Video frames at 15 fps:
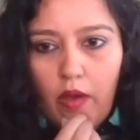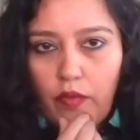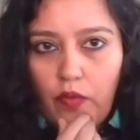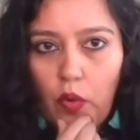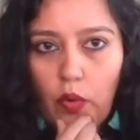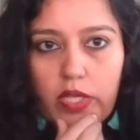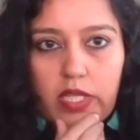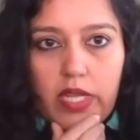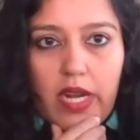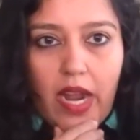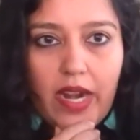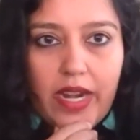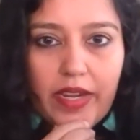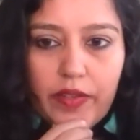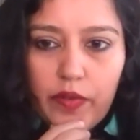folks in
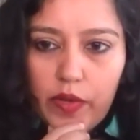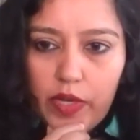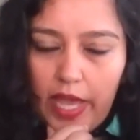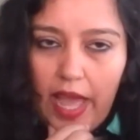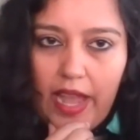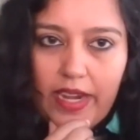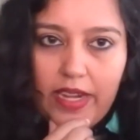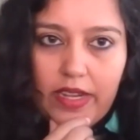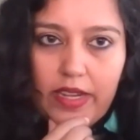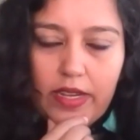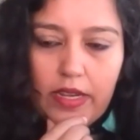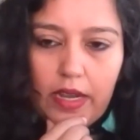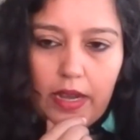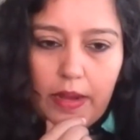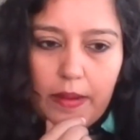our network and
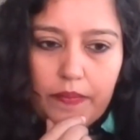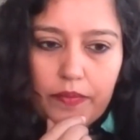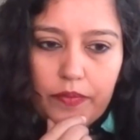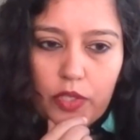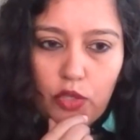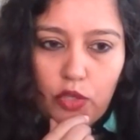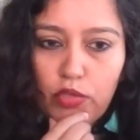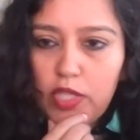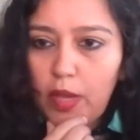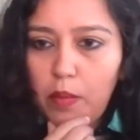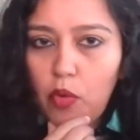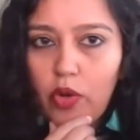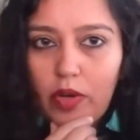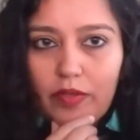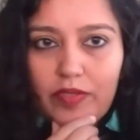do some
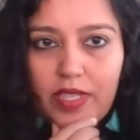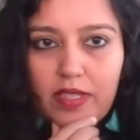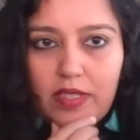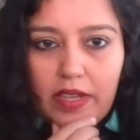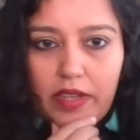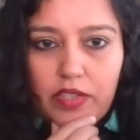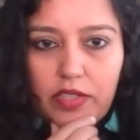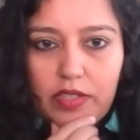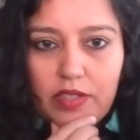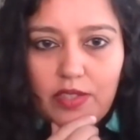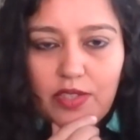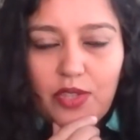more of these sessions.